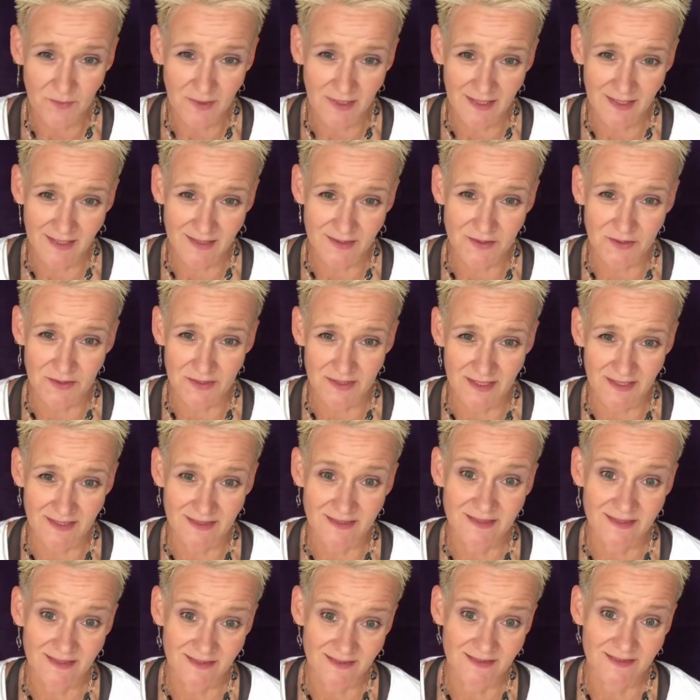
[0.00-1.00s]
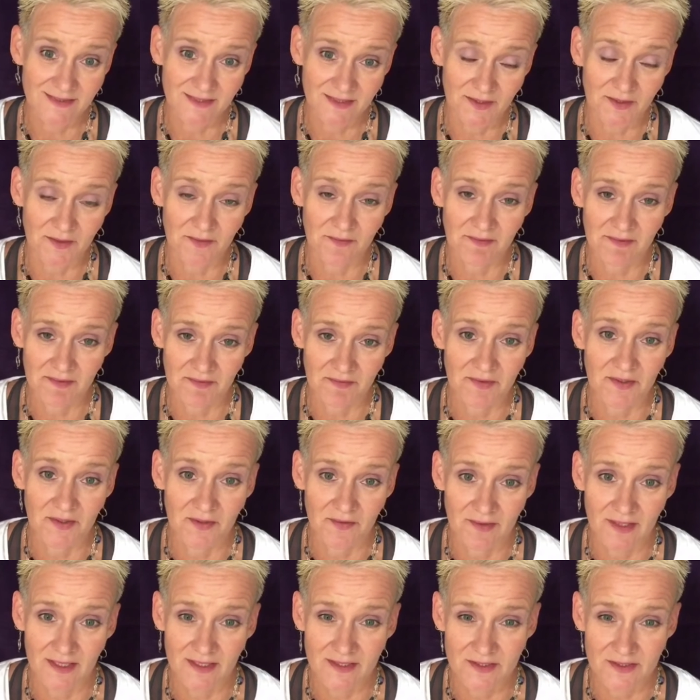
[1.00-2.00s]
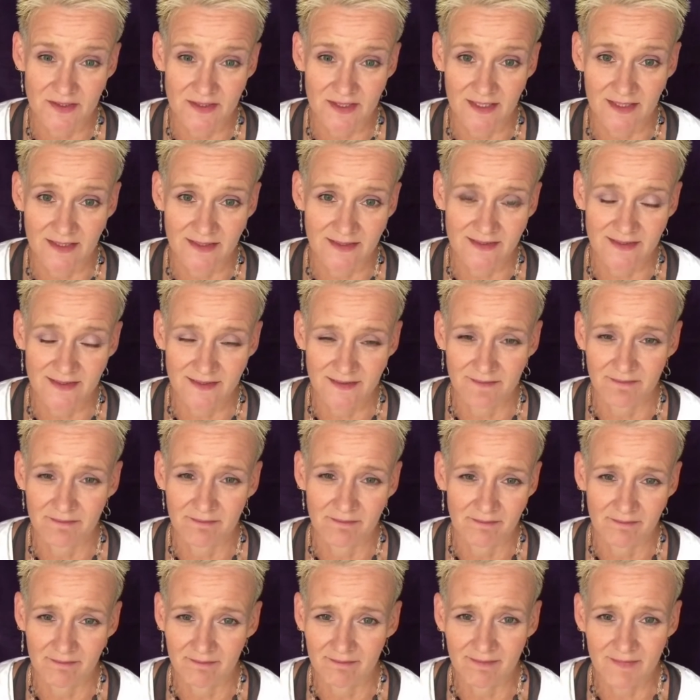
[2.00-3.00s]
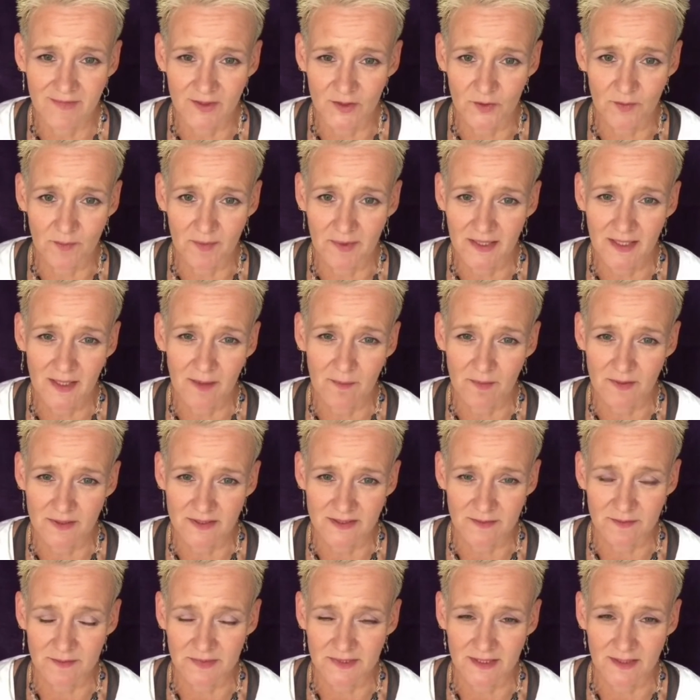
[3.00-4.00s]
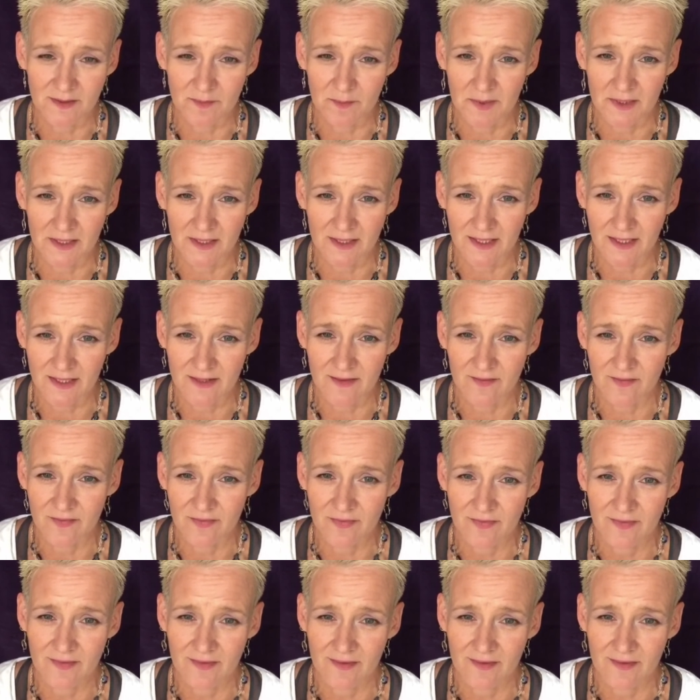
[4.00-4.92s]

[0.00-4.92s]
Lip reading: you want to exercise, because if you don't exercise, your metabolism is going to be kind of